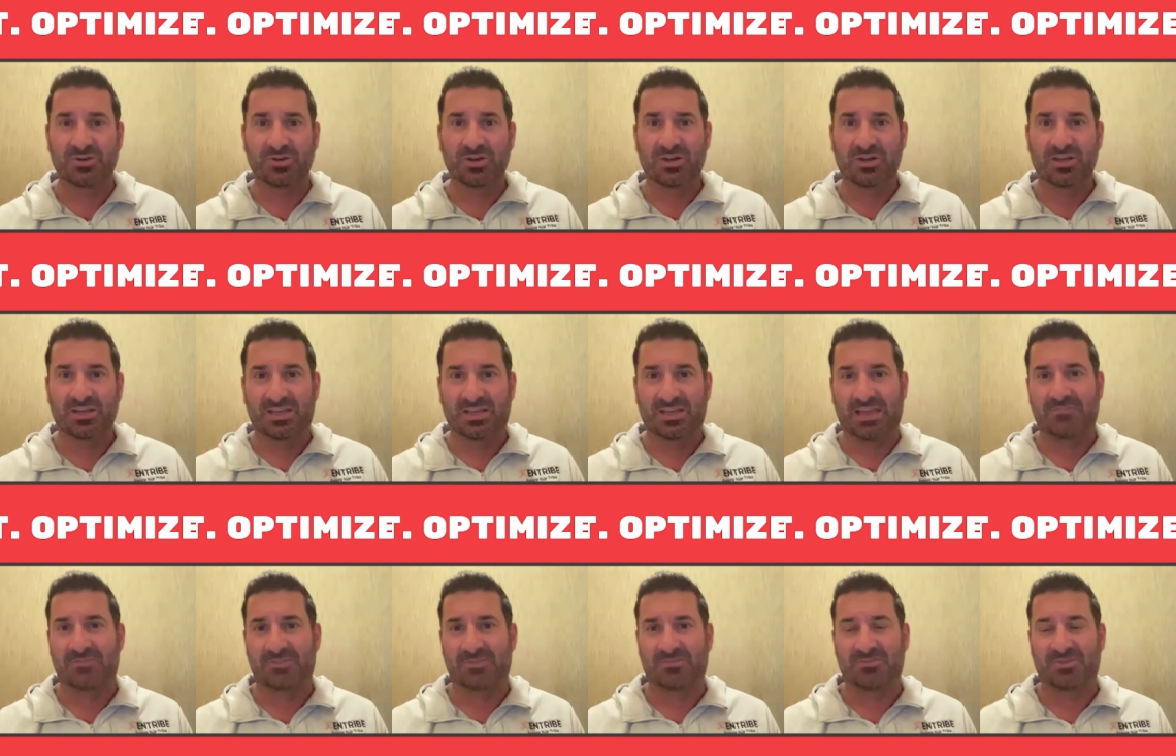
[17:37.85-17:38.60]
it
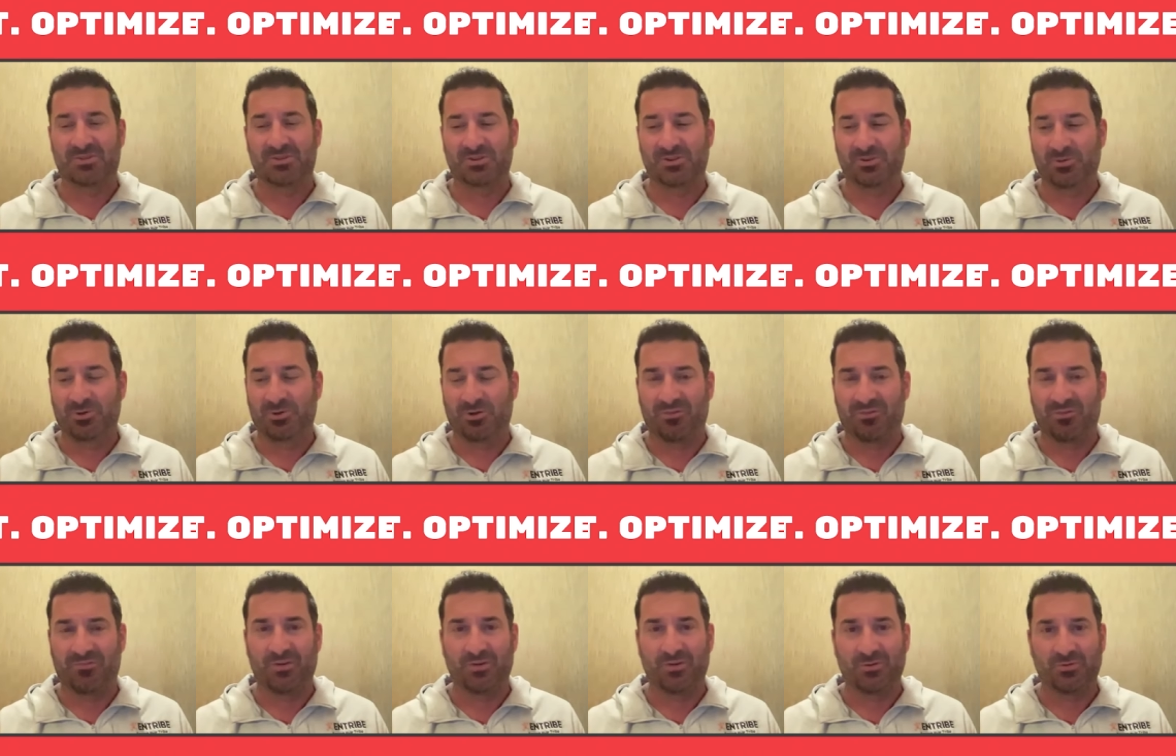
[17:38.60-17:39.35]
gave them the newer
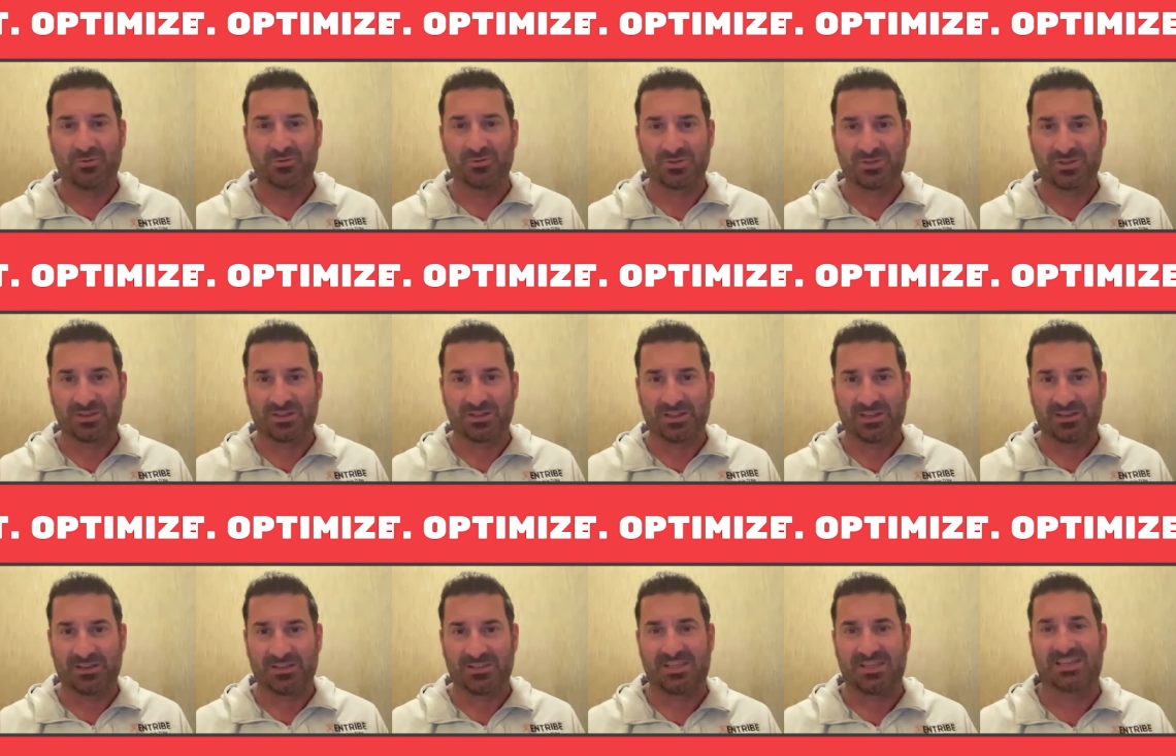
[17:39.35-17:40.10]
phone so that they
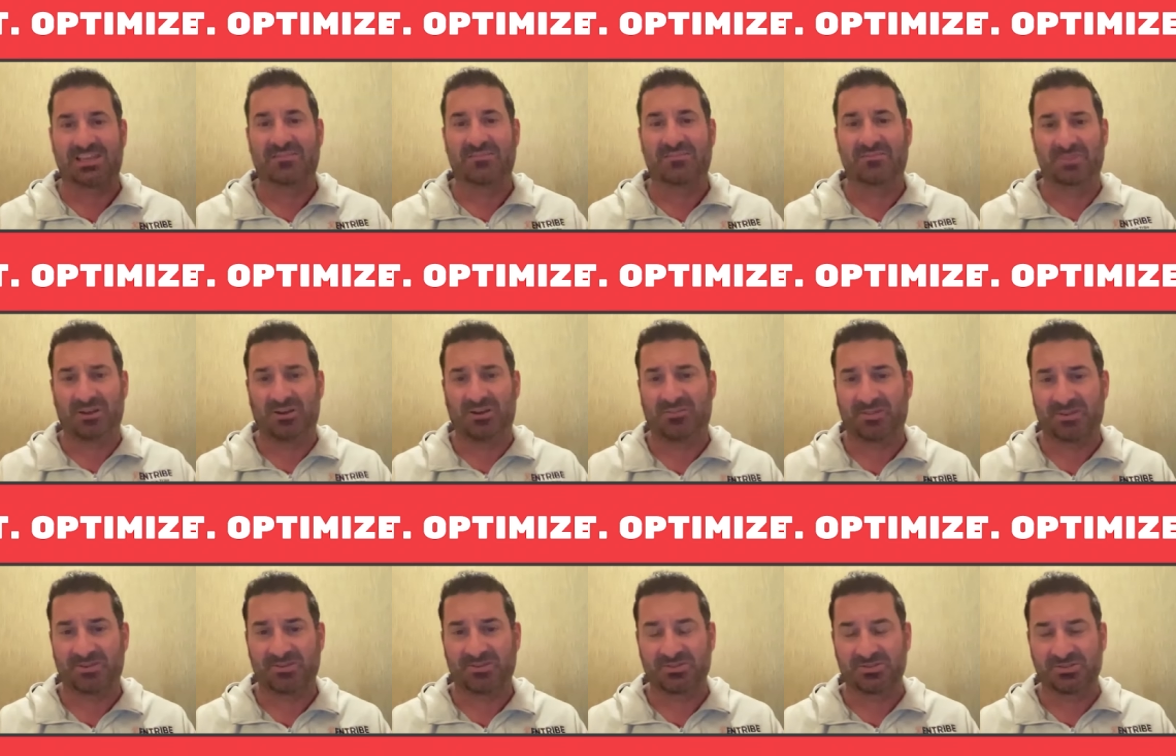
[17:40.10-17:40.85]
could take even better
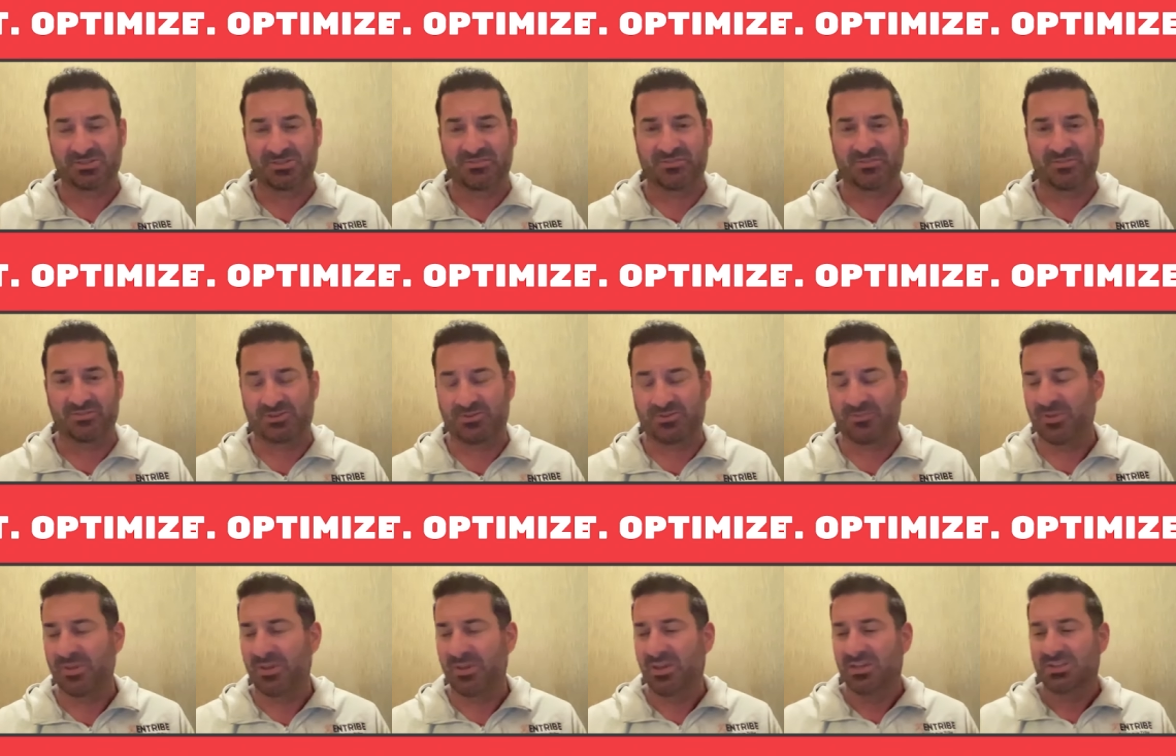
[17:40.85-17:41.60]
pictures in the future.
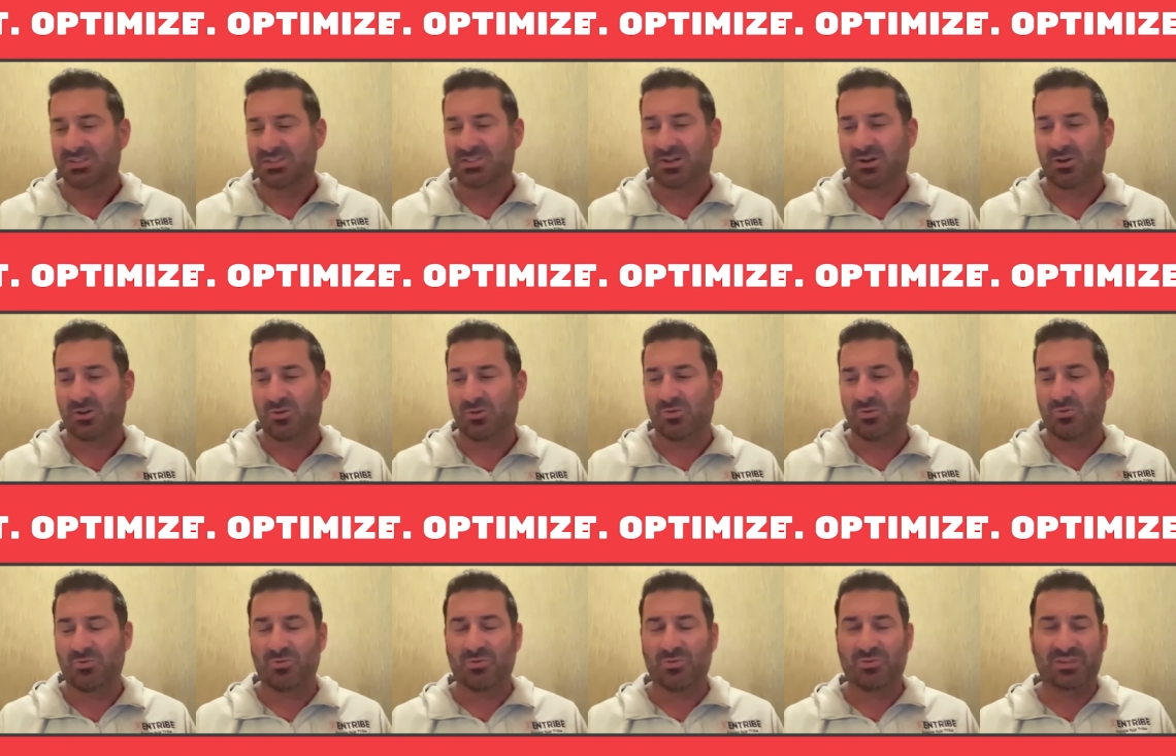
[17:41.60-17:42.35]
So
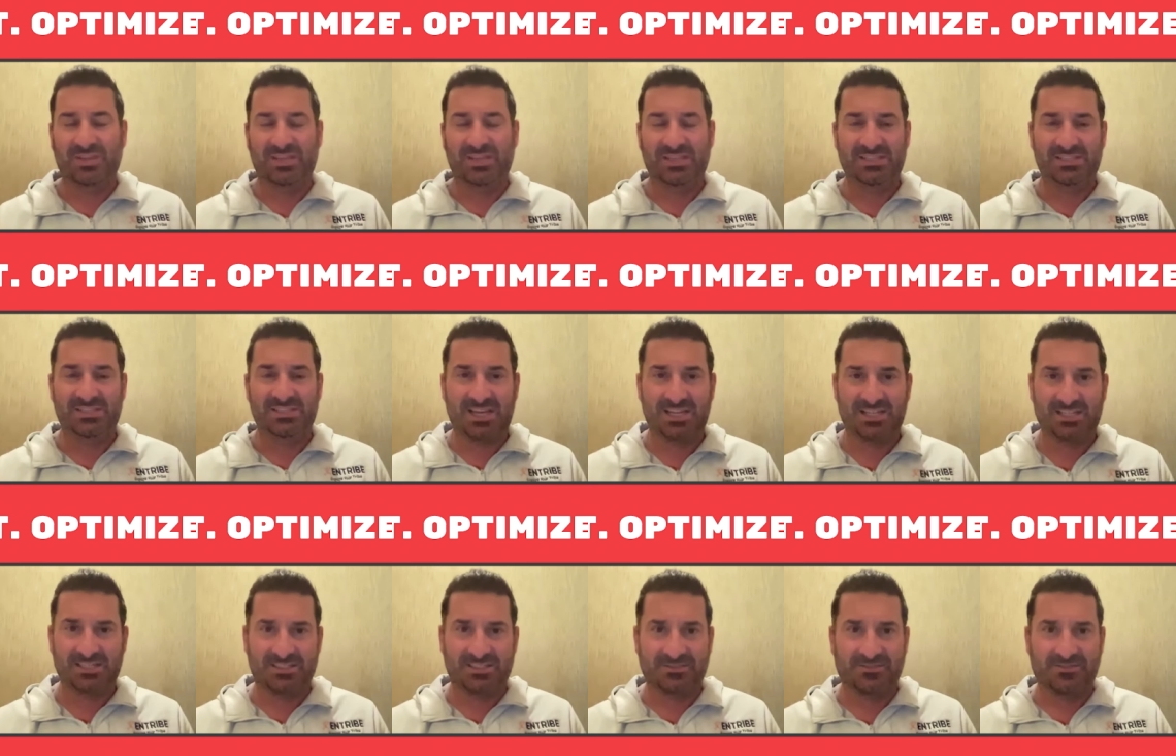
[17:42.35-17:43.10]
these
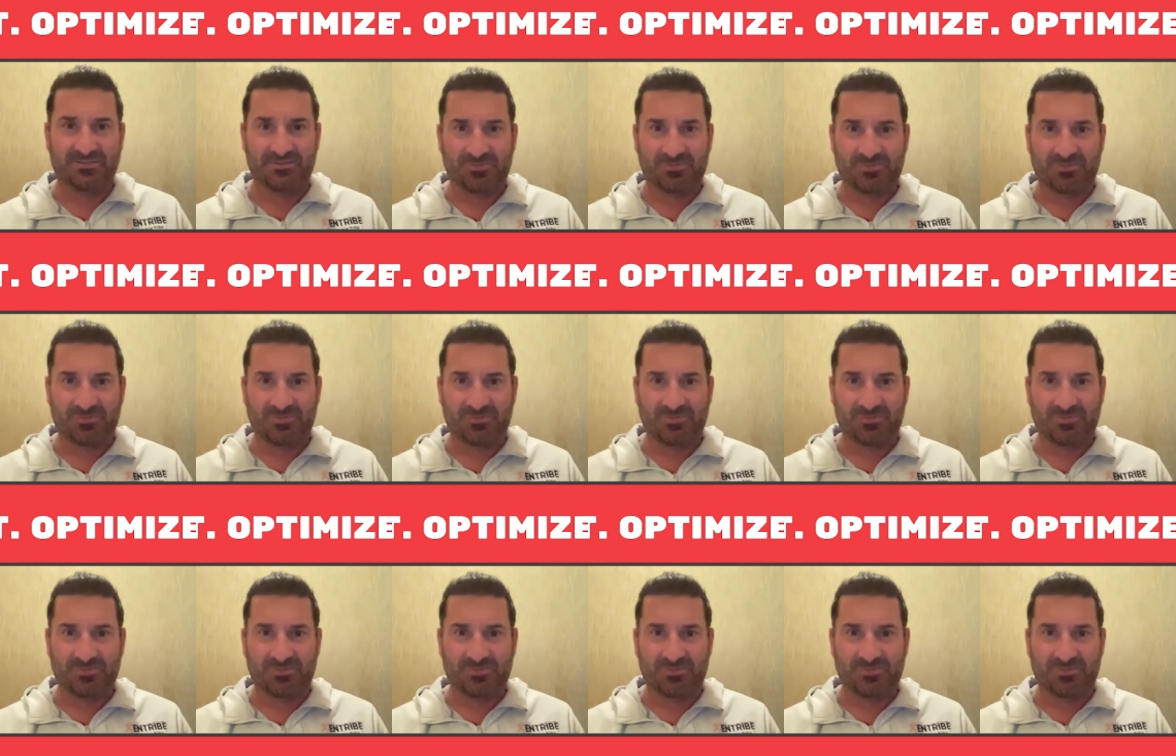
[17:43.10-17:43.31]
kinds of